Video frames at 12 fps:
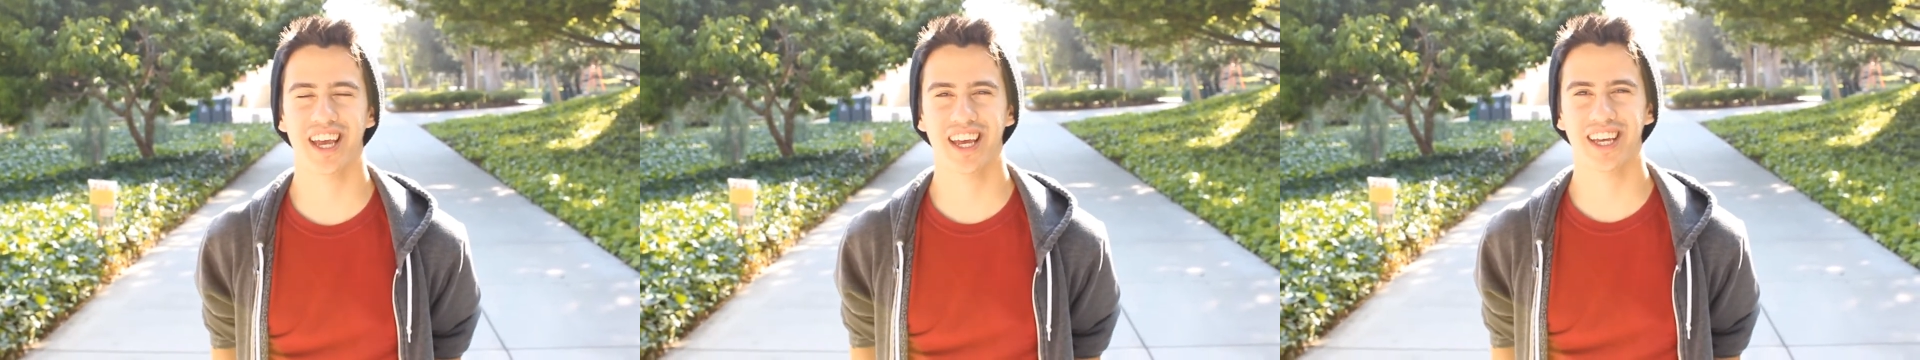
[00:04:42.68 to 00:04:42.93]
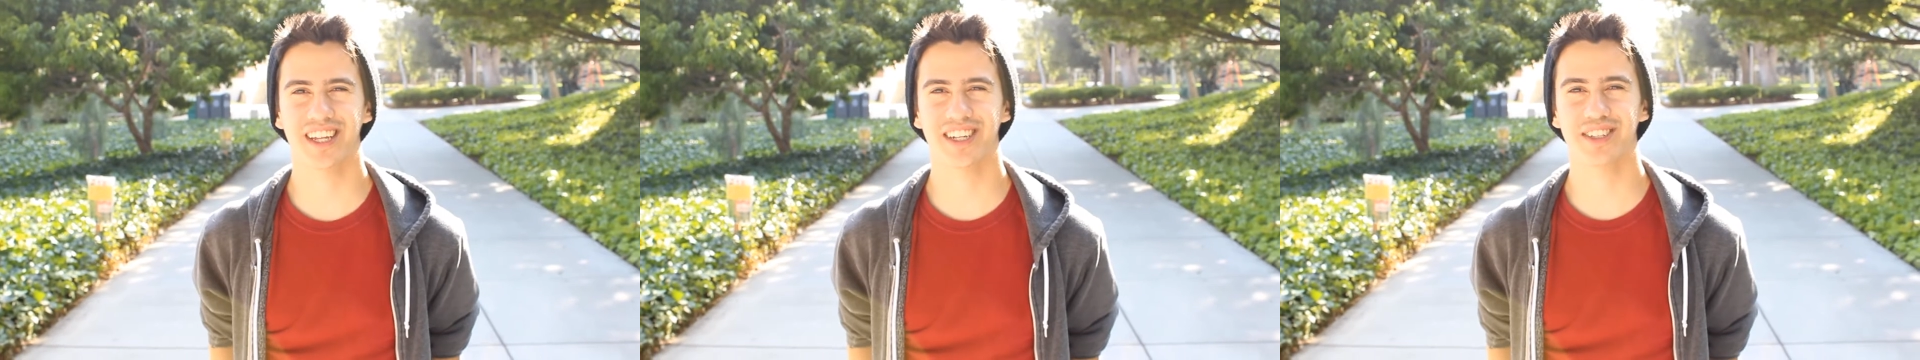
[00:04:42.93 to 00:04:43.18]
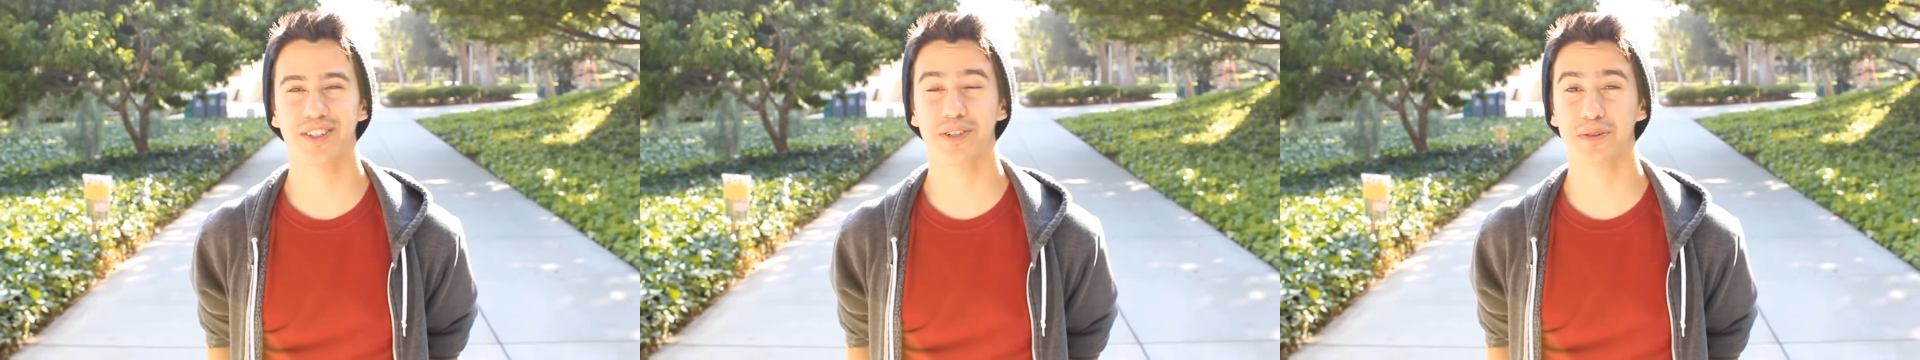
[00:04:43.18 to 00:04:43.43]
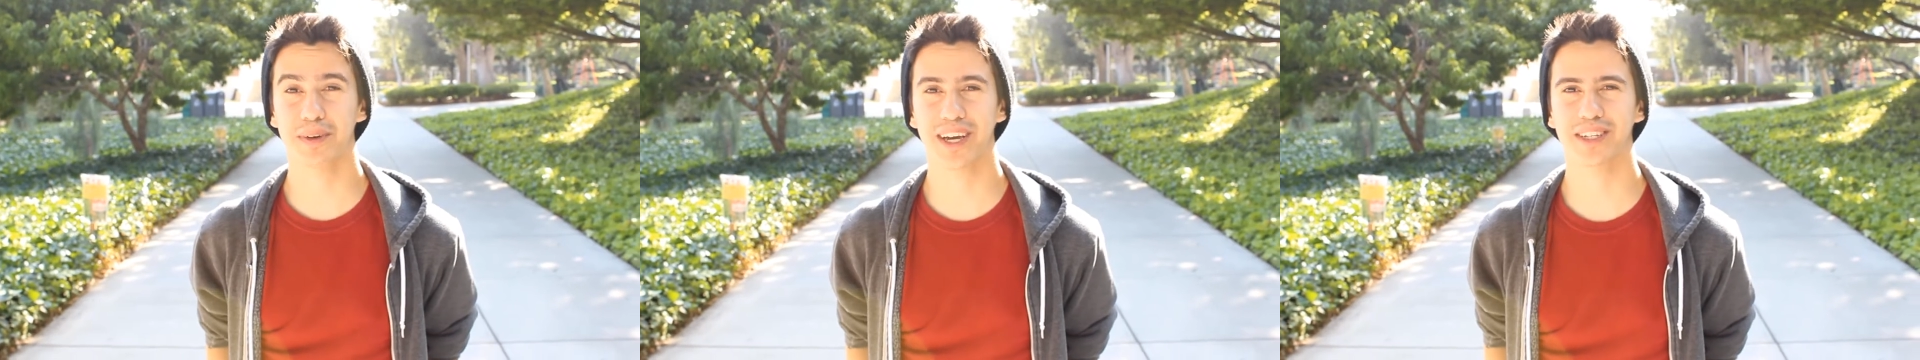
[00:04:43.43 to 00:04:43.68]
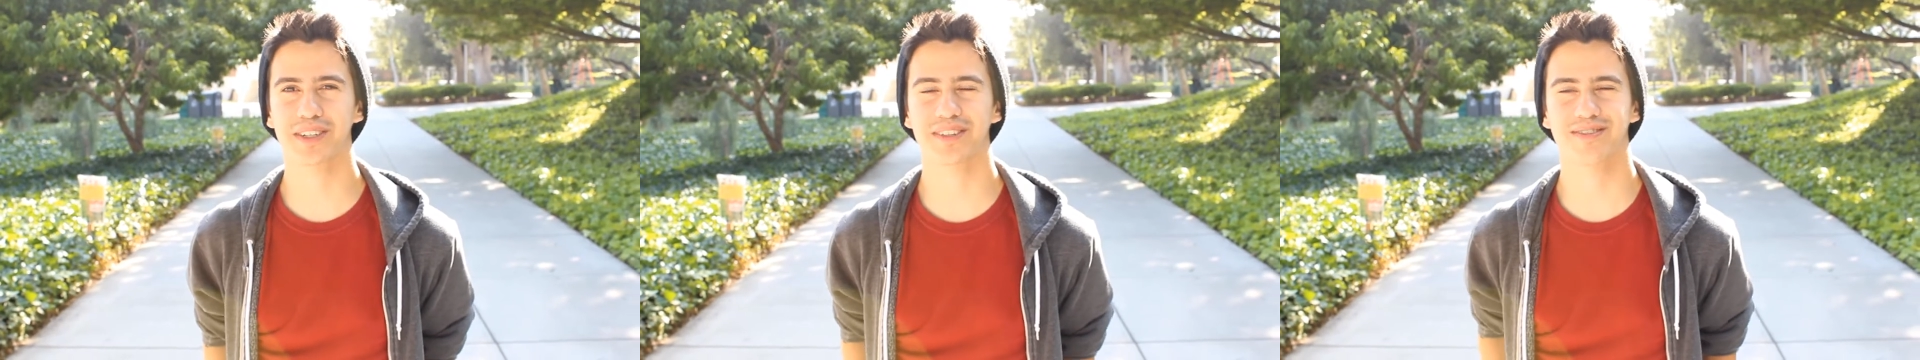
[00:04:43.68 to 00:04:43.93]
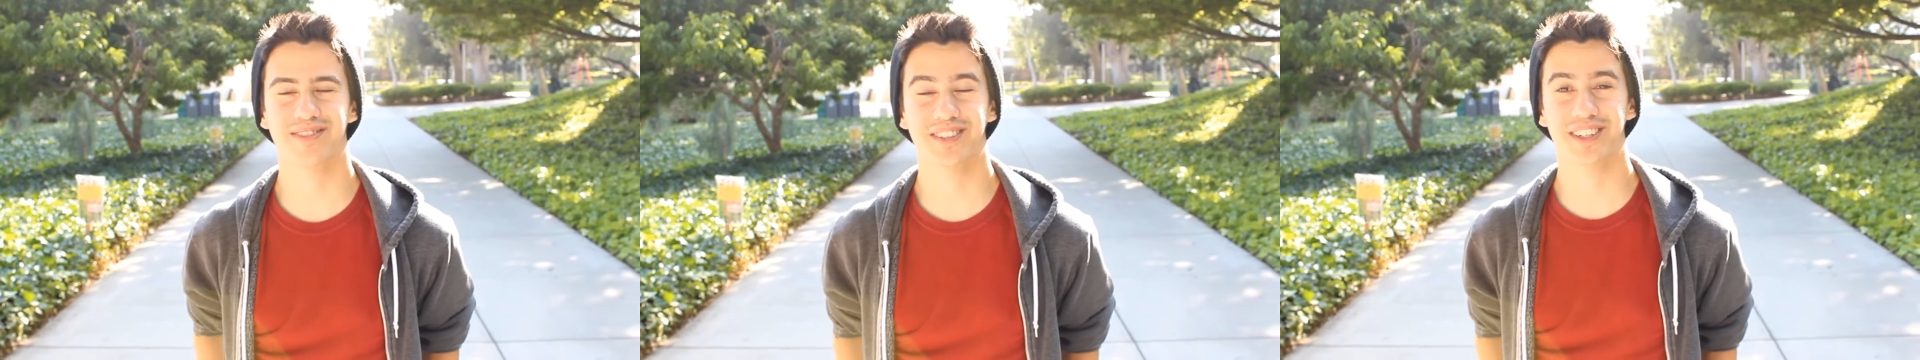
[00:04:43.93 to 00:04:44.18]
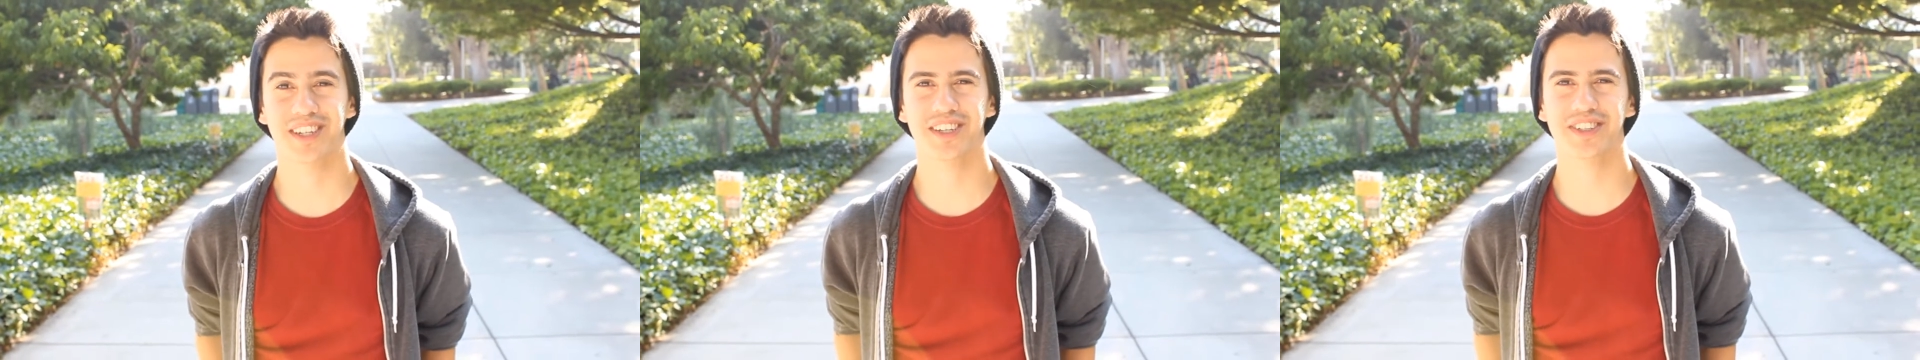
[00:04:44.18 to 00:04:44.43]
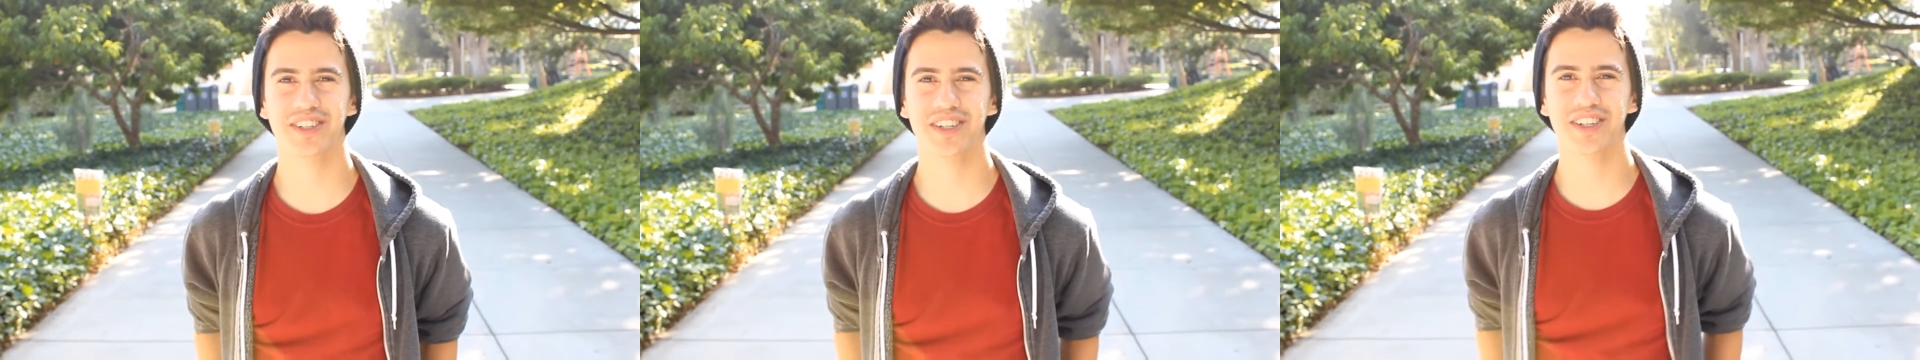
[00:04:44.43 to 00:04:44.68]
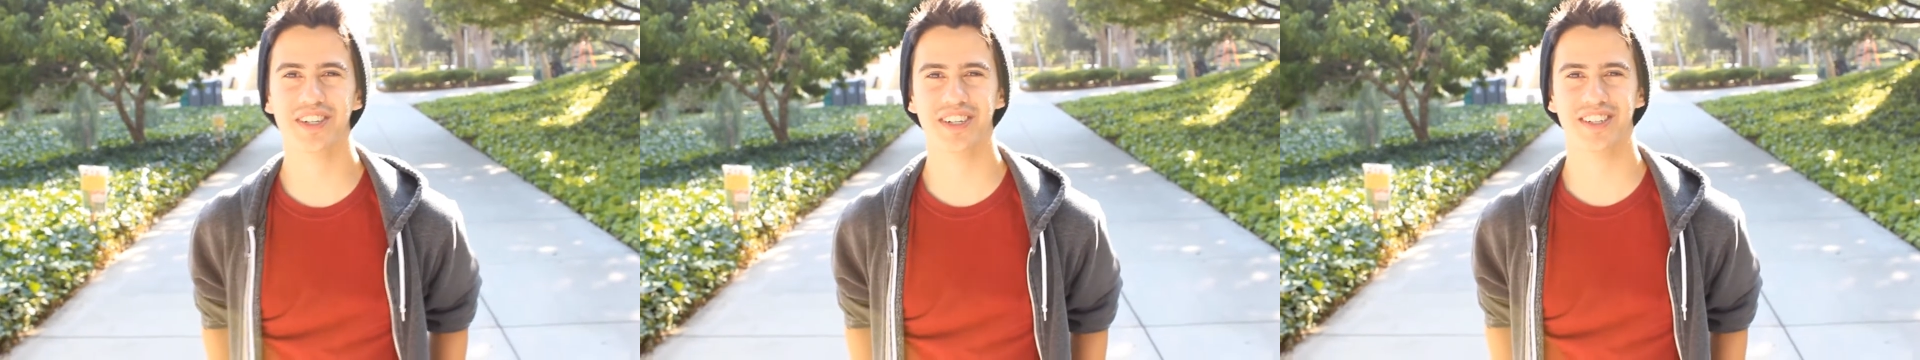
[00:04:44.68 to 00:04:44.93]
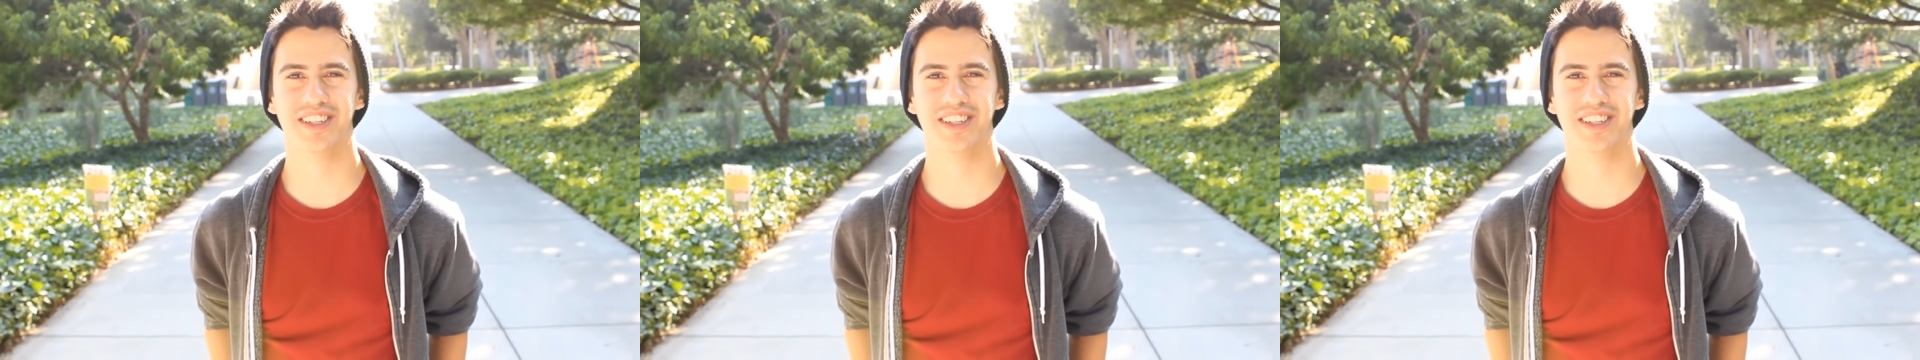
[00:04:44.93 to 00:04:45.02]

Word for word: And to my successor,